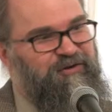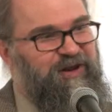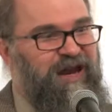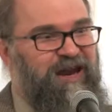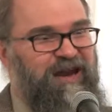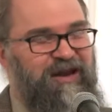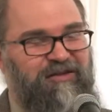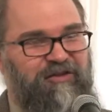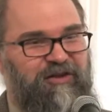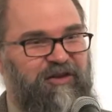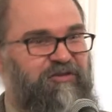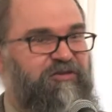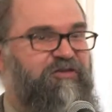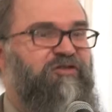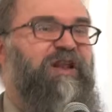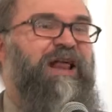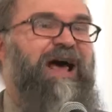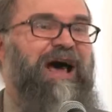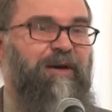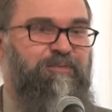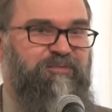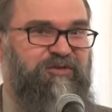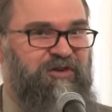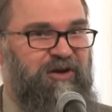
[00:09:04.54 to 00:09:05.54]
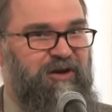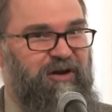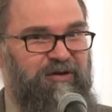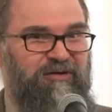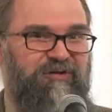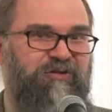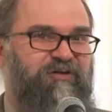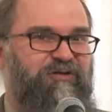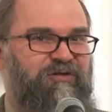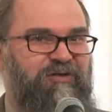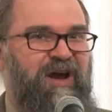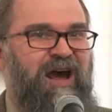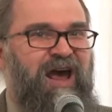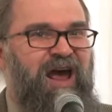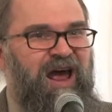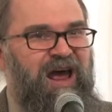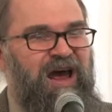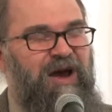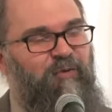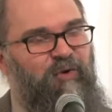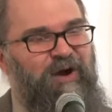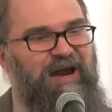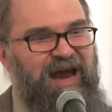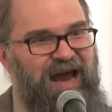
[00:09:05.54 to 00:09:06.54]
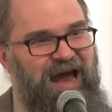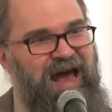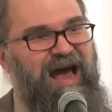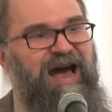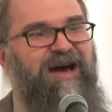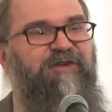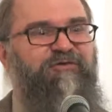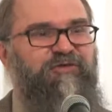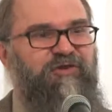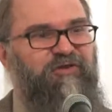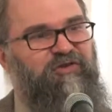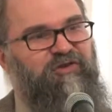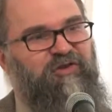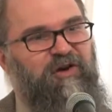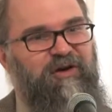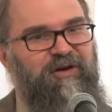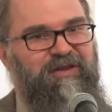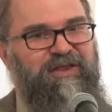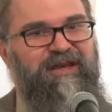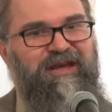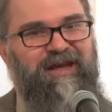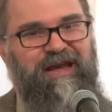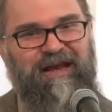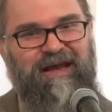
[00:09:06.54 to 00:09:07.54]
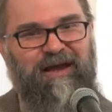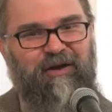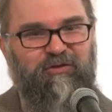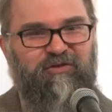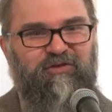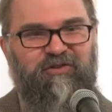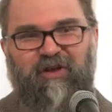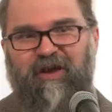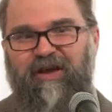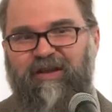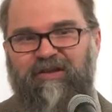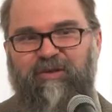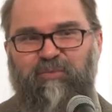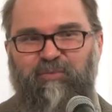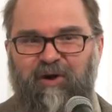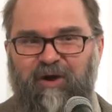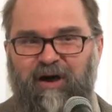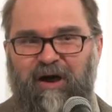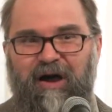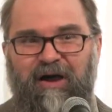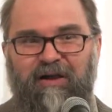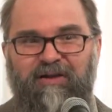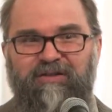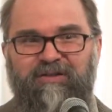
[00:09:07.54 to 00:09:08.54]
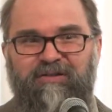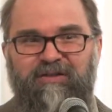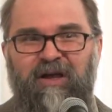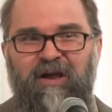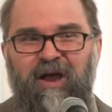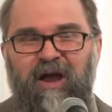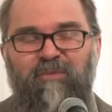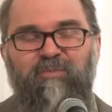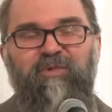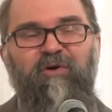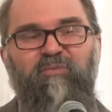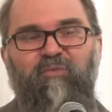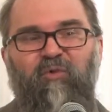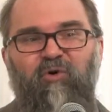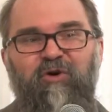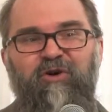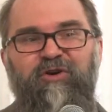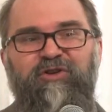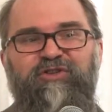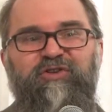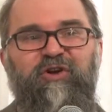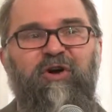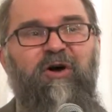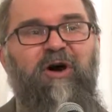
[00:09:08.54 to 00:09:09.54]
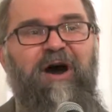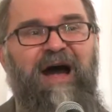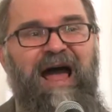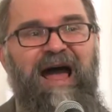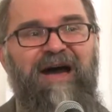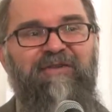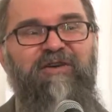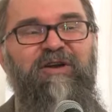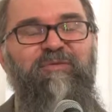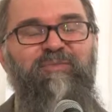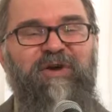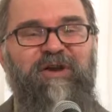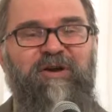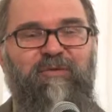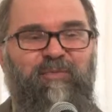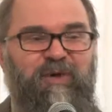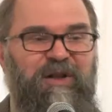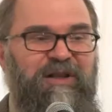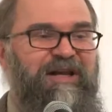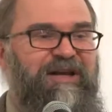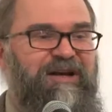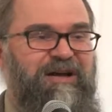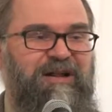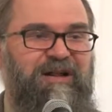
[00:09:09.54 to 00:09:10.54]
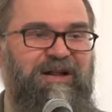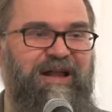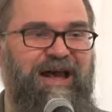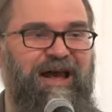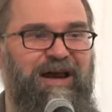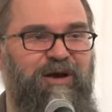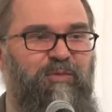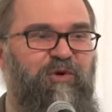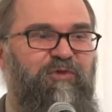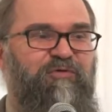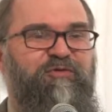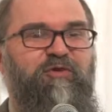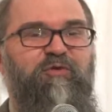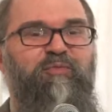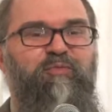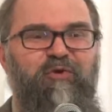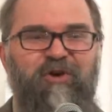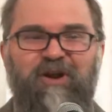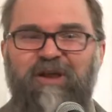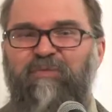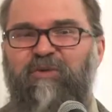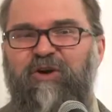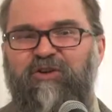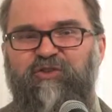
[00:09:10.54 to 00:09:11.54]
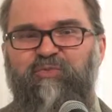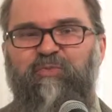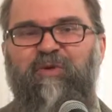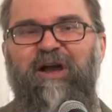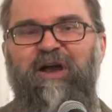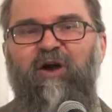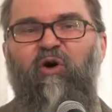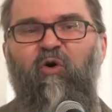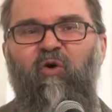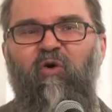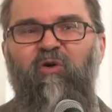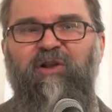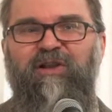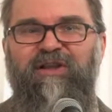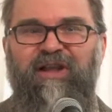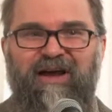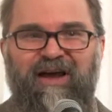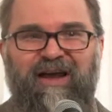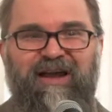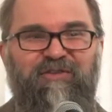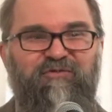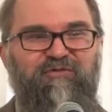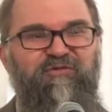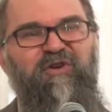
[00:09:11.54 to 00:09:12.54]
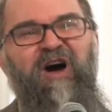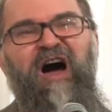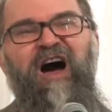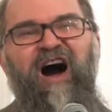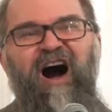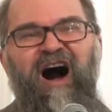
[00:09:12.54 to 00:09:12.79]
hand that slaps us. And we have to start thinking outside the box. But more so, having been a political animal for pretty much my whole life,